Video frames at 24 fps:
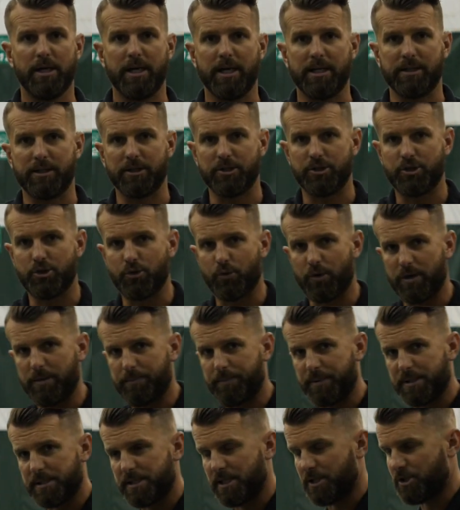and the
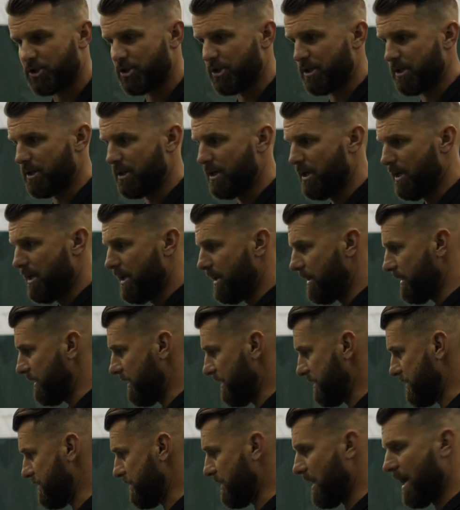joint position
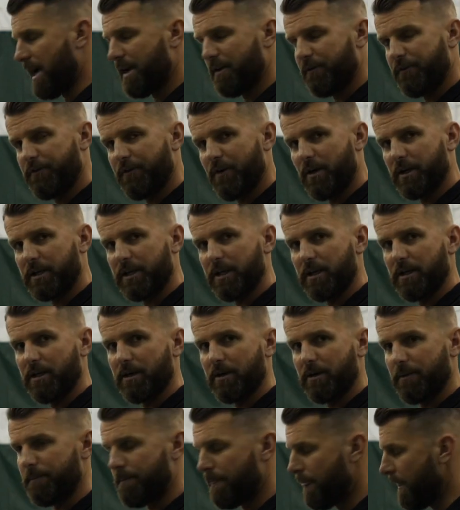gets kind of funky
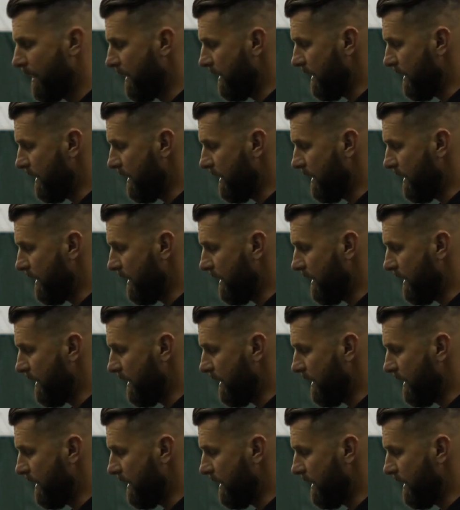here.